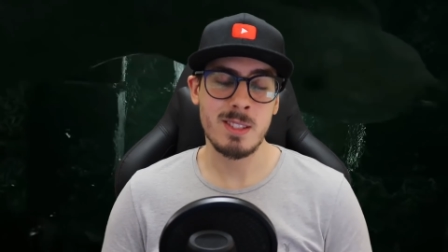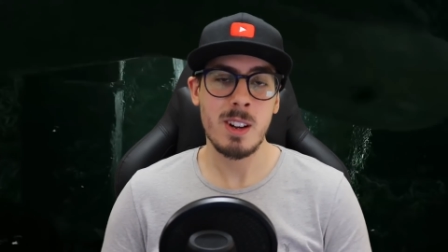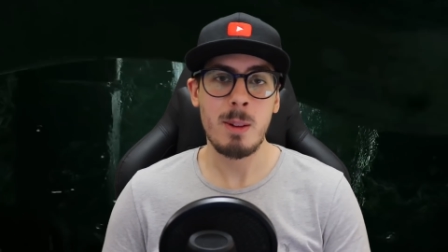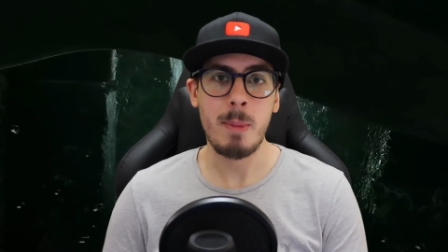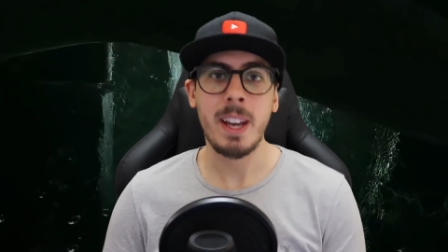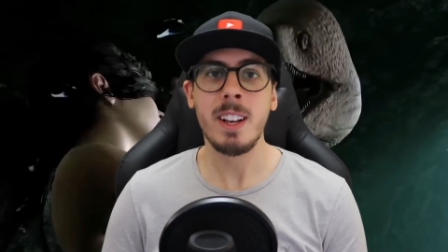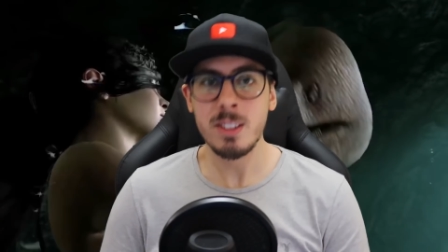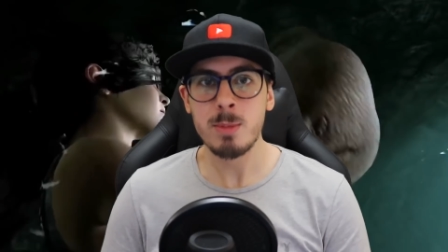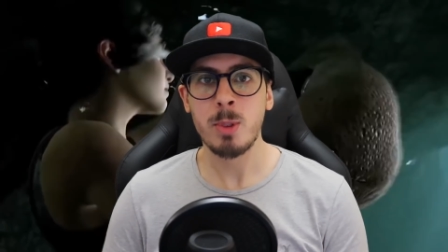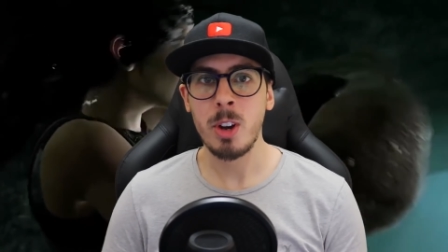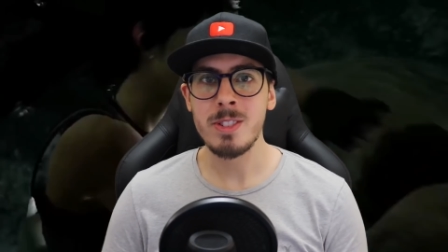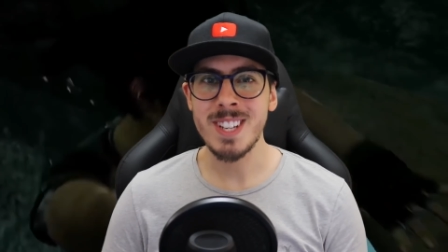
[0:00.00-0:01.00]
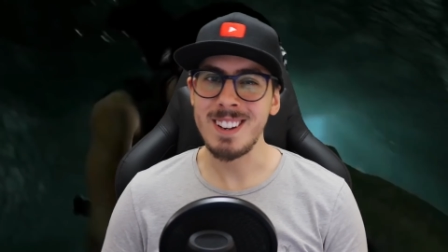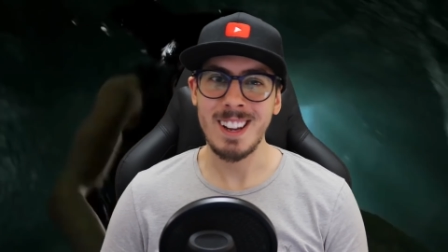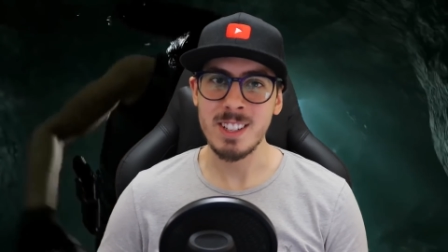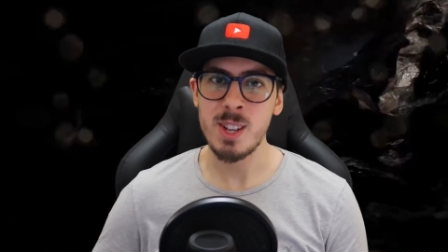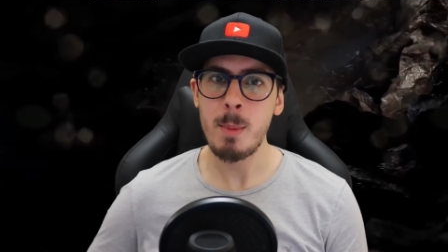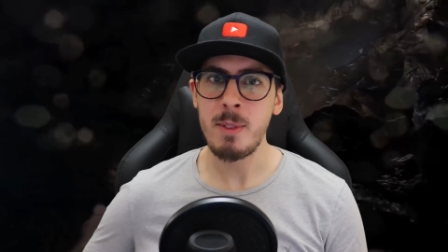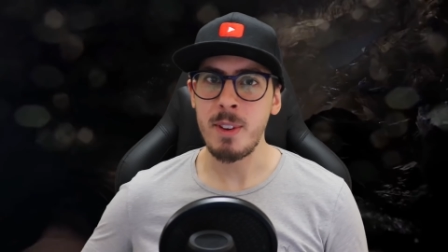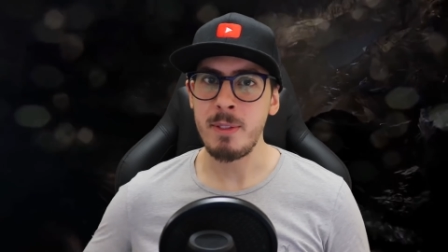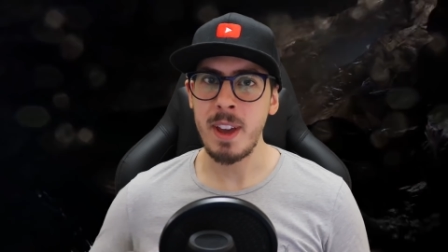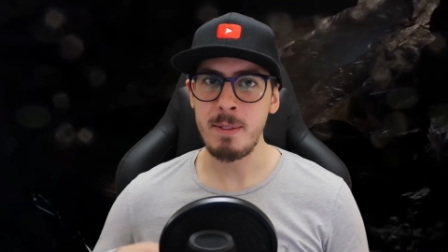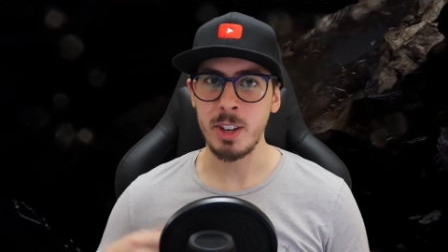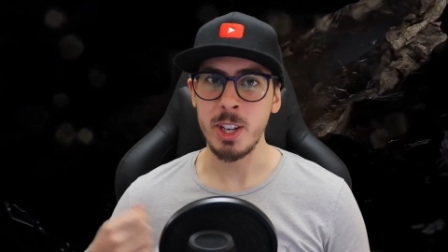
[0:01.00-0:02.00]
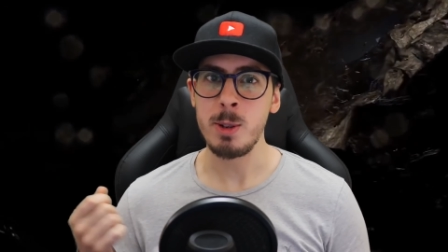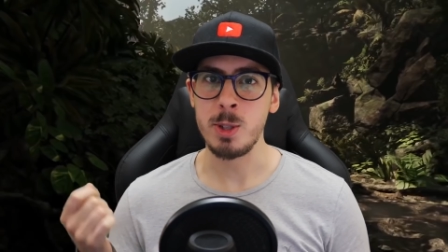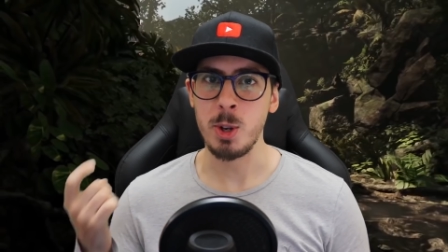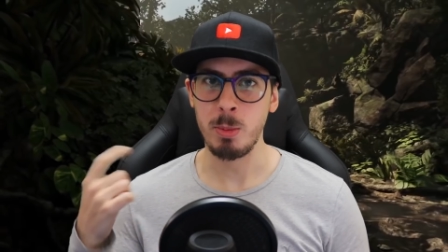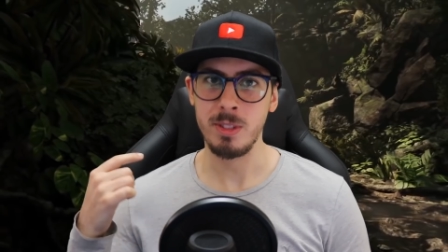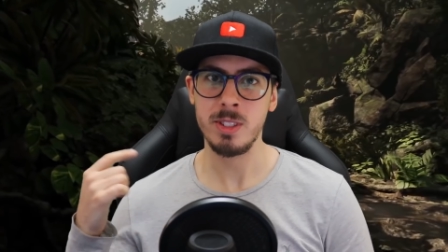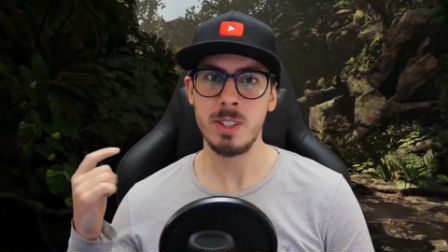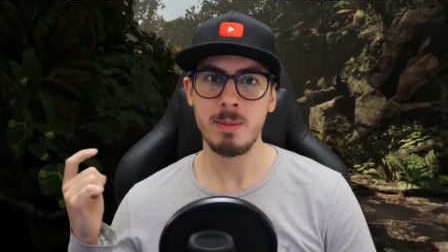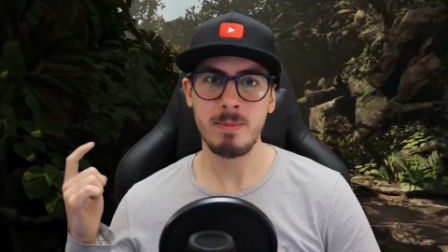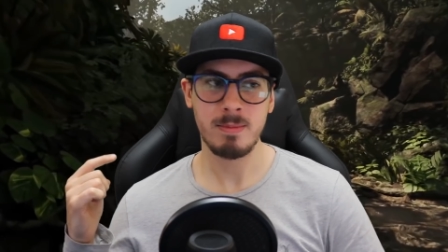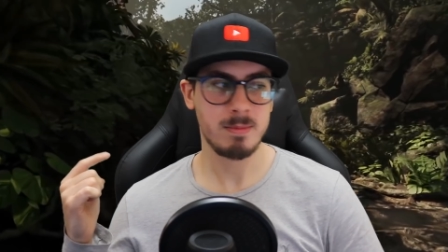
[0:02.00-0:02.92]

to start making some content like some of your favorite YouTubers.